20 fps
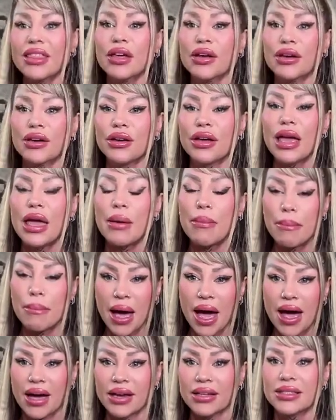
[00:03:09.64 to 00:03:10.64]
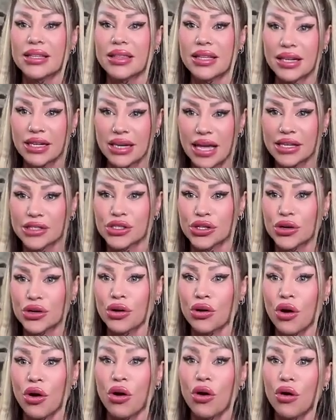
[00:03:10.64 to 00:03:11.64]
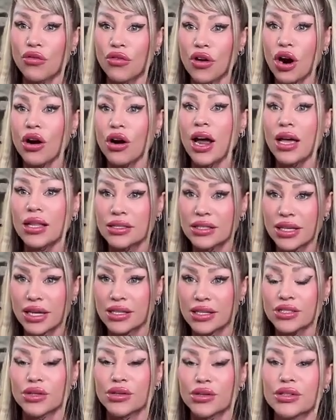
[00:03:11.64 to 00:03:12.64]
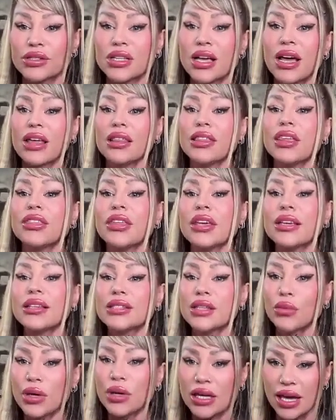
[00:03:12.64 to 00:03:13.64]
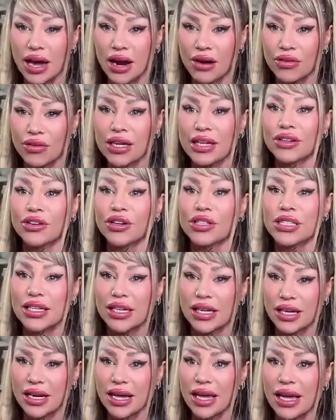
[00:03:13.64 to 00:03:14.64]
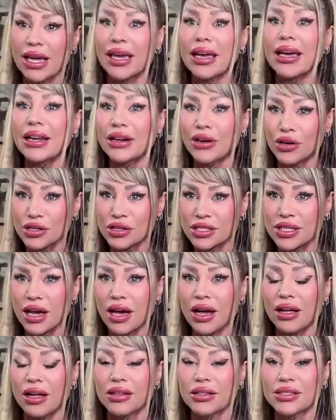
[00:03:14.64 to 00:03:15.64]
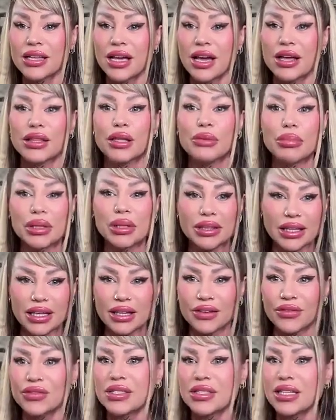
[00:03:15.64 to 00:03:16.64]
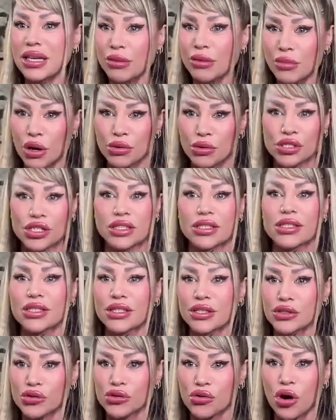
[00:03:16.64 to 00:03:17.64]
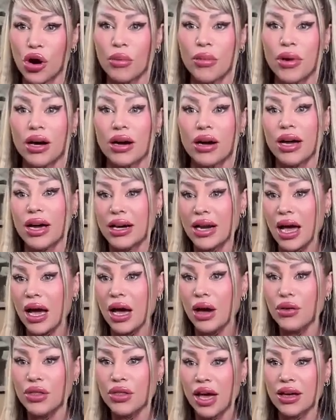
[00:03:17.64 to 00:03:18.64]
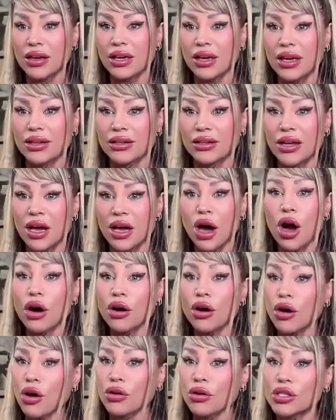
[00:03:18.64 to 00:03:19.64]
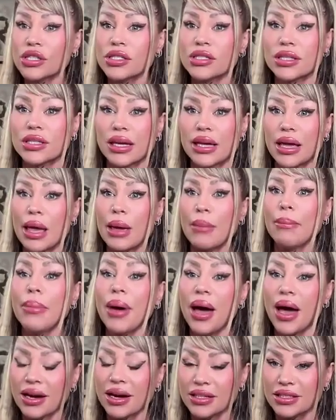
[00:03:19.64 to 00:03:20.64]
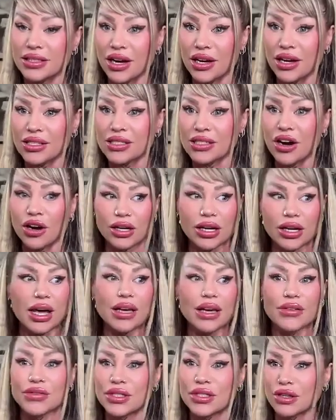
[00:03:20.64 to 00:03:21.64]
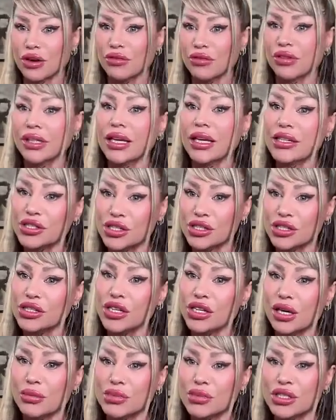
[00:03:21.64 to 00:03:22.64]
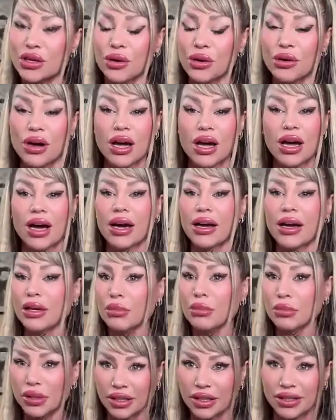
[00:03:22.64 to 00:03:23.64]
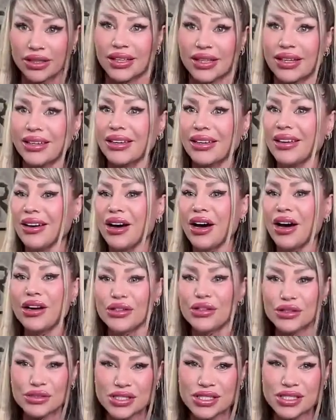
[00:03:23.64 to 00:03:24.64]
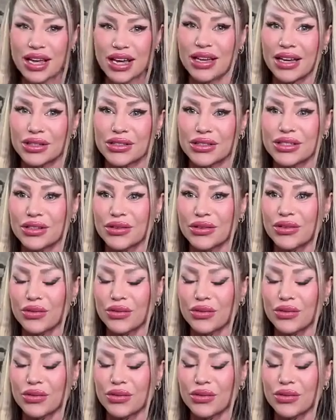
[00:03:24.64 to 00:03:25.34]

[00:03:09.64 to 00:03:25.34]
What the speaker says: the impact and the nature of our ancestors, the things that we carry in our DNA, in our cells, the beliefs, the emotions, the trauma, and how that can unconsciously impact us, our lives, and our relationships. So I completely understand,